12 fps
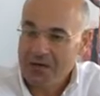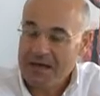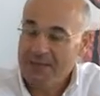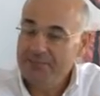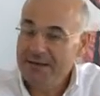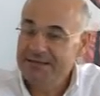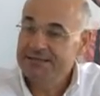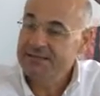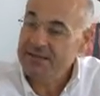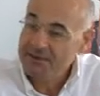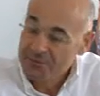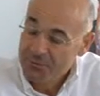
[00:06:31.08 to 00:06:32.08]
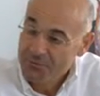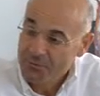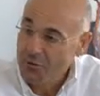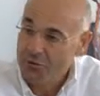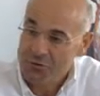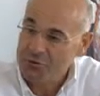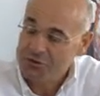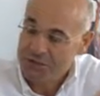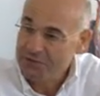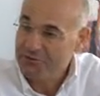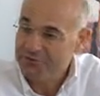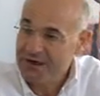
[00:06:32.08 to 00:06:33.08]
Companies like Roche
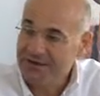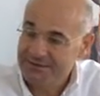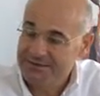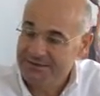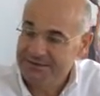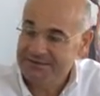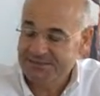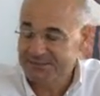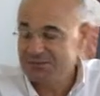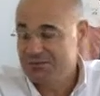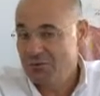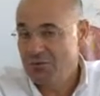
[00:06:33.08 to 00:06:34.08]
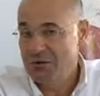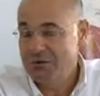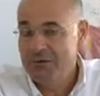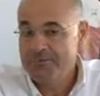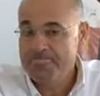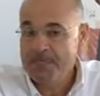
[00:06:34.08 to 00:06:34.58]
and Novartis and so on.